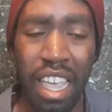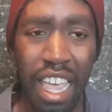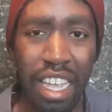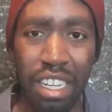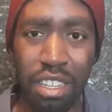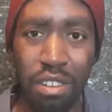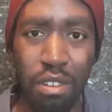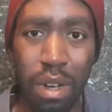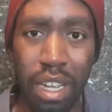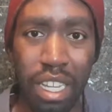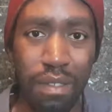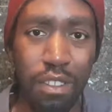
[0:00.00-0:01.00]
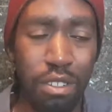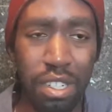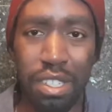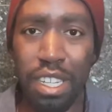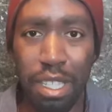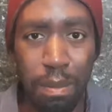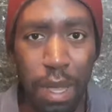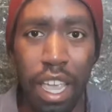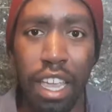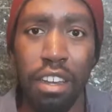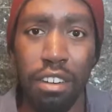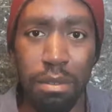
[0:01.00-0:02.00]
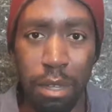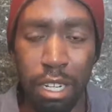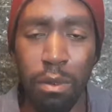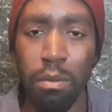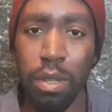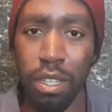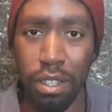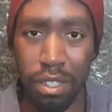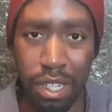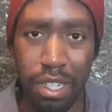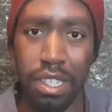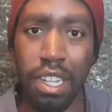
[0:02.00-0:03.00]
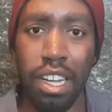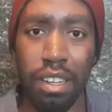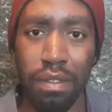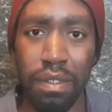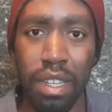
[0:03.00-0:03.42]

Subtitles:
And you know what? If you just need to pay your minimum bills and stuff,